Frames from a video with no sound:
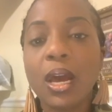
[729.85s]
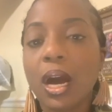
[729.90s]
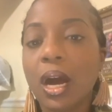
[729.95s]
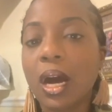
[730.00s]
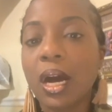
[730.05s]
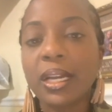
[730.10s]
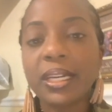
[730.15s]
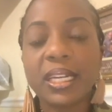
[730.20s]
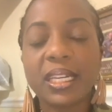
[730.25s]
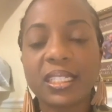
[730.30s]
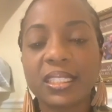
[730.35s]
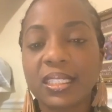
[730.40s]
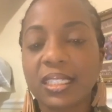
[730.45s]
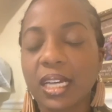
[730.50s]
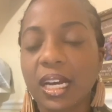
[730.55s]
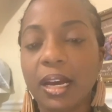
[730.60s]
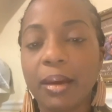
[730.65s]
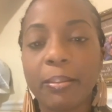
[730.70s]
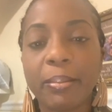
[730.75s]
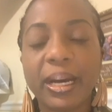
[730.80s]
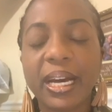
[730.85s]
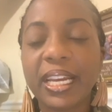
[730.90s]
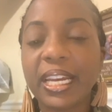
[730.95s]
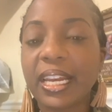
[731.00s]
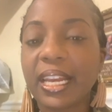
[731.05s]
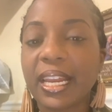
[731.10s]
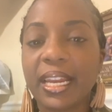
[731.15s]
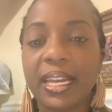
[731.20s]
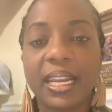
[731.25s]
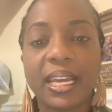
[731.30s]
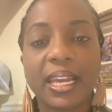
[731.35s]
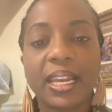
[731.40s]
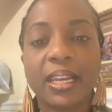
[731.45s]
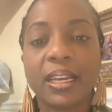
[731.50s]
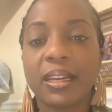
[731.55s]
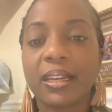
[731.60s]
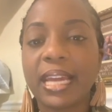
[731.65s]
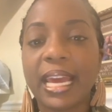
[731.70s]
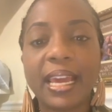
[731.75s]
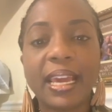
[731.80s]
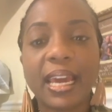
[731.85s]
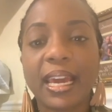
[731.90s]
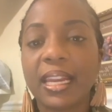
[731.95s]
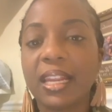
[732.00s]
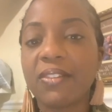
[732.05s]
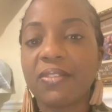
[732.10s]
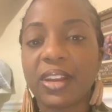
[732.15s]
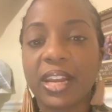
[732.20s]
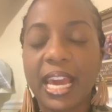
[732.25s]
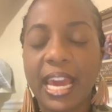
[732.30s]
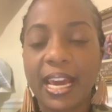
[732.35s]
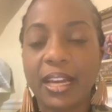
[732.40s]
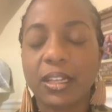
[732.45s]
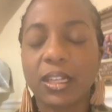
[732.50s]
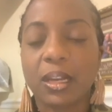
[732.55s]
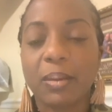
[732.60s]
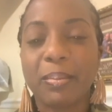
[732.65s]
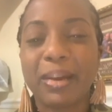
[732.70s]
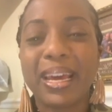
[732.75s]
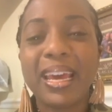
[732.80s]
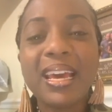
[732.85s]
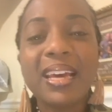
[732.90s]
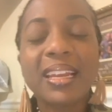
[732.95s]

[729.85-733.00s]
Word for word: under the sun money that didn't, they can't even handle the money.